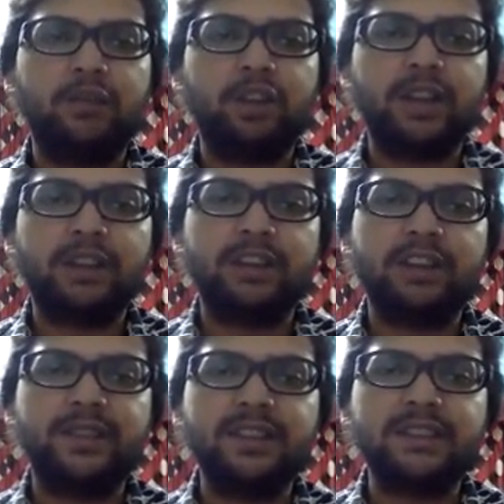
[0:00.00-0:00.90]
what are the
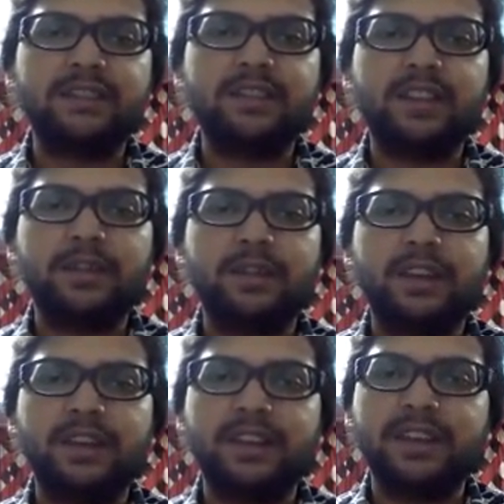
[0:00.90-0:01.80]
defenses available
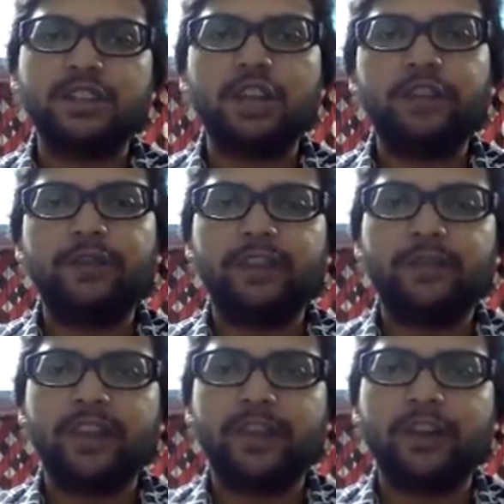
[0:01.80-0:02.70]
in case of
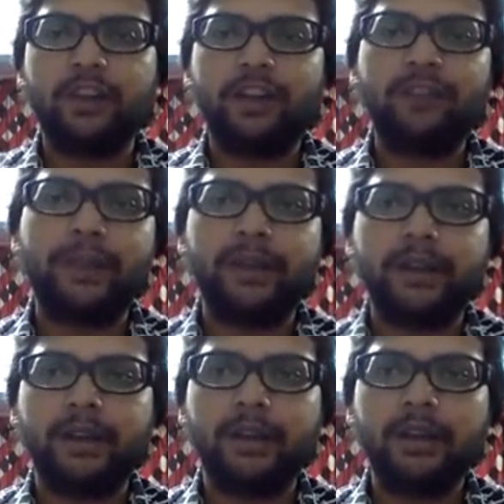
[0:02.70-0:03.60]
infringement of
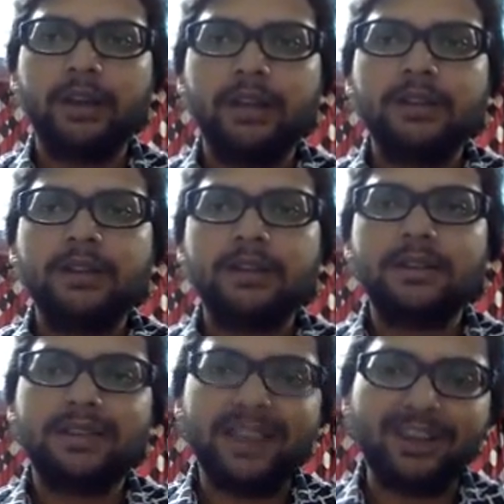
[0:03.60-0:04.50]
patent.
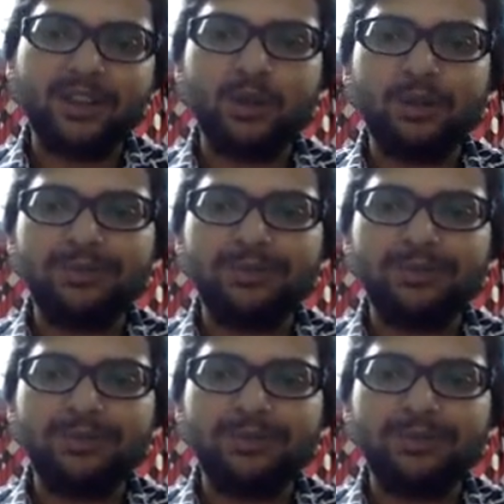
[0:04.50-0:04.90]
Thank you.